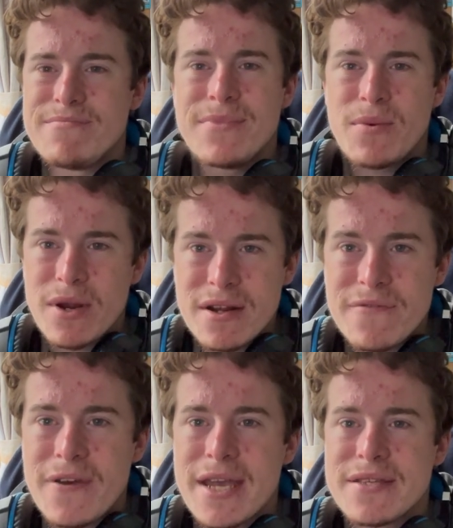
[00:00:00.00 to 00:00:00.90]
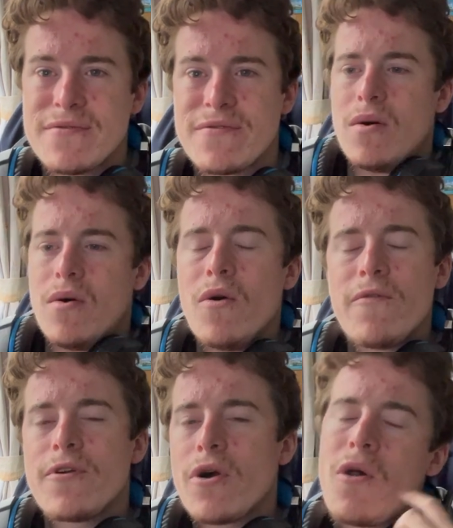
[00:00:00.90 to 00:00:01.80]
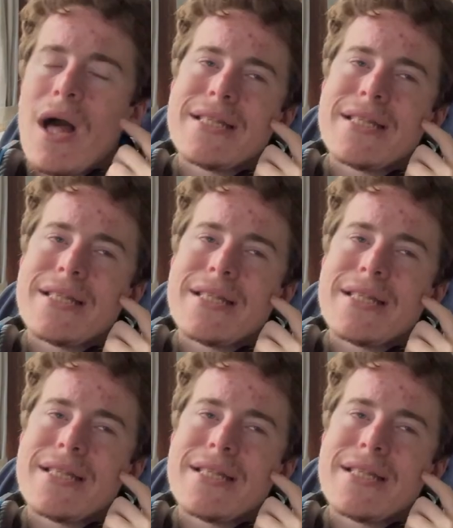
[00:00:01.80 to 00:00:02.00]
they were ineffective. Overall,